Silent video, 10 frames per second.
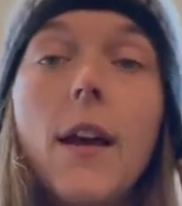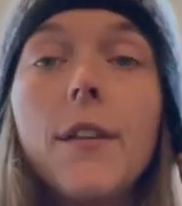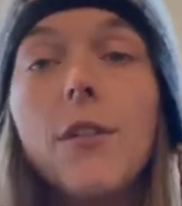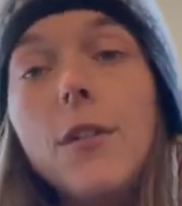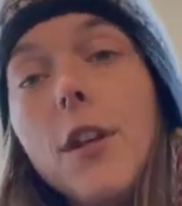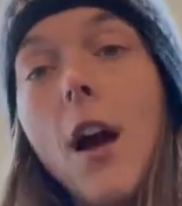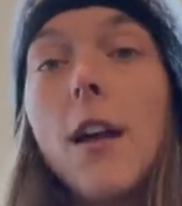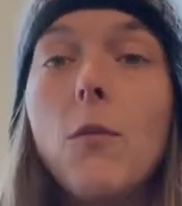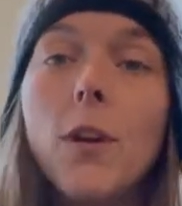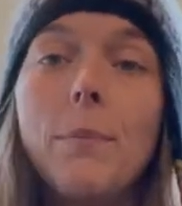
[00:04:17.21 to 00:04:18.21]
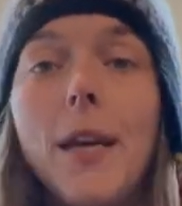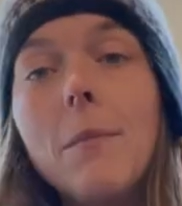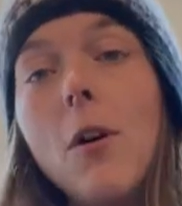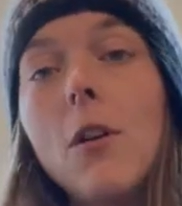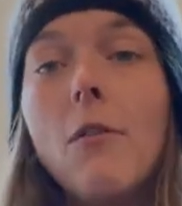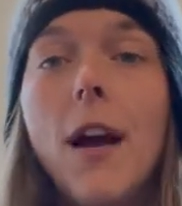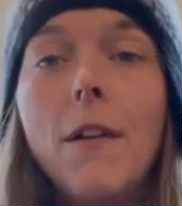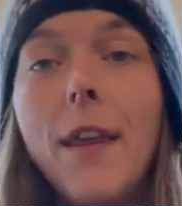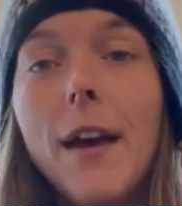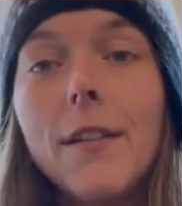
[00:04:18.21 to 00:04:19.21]
So you kind of want to ping pong around
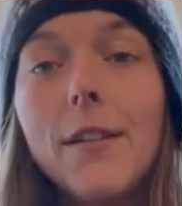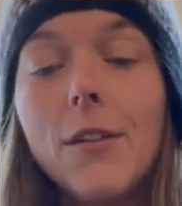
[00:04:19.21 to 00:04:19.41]
that so